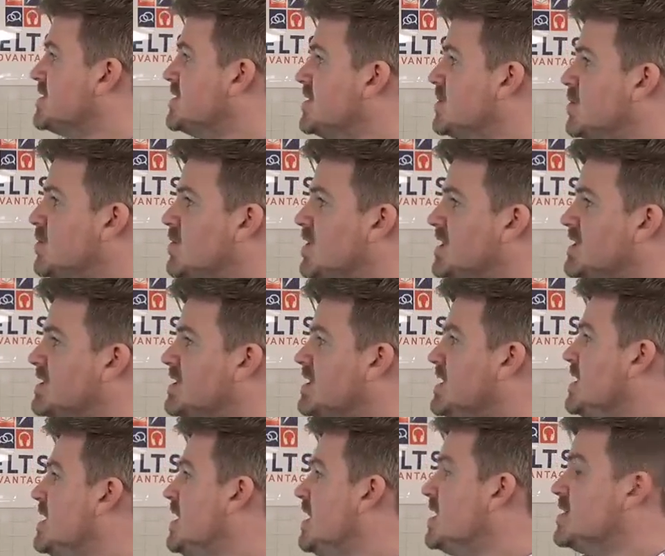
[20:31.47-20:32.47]
Number 1,
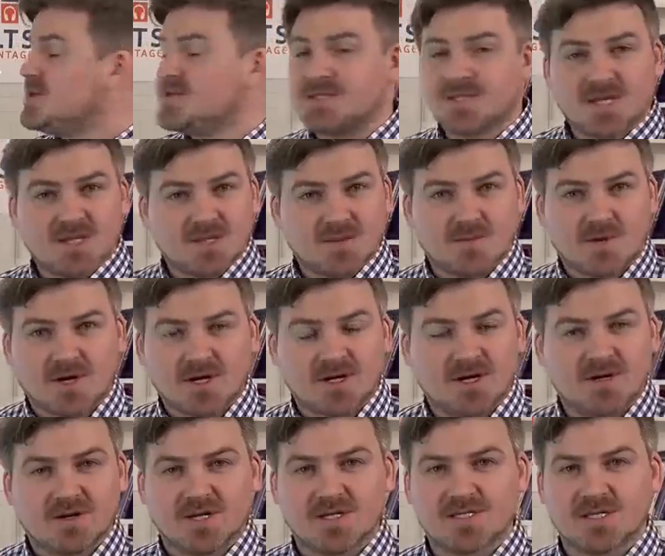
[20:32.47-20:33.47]
understand the
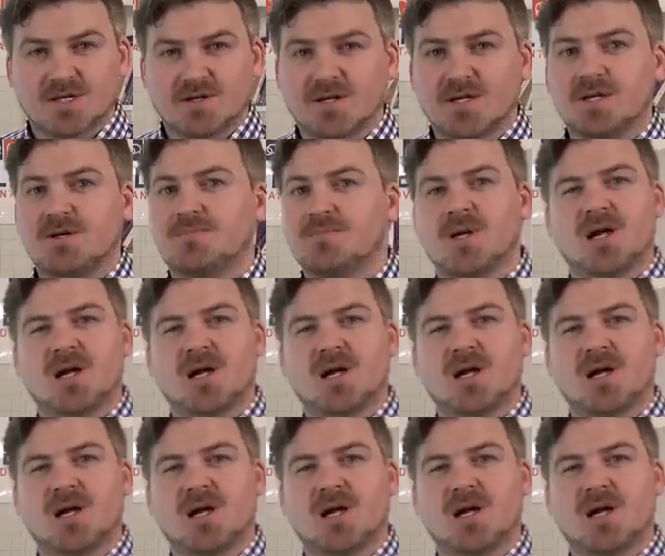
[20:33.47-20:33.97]
marking criteria.